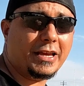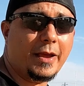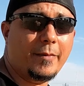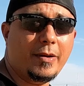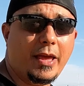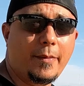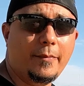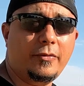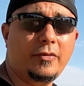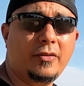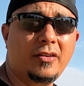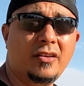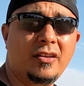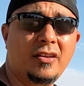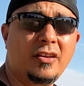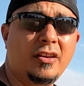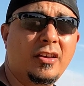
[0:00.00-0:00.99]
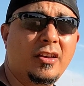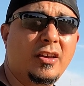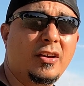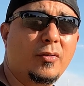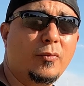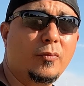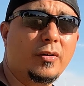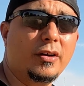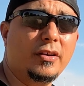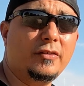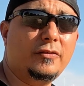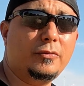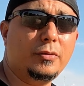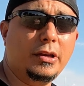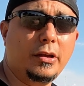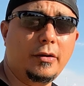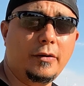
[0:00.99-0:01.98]
time-lapse was
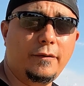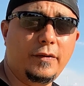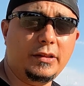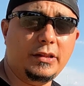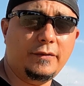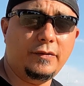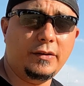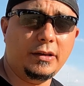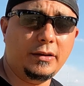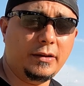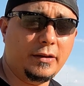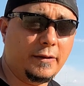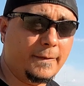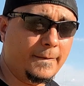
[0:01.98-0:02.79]
350 feet.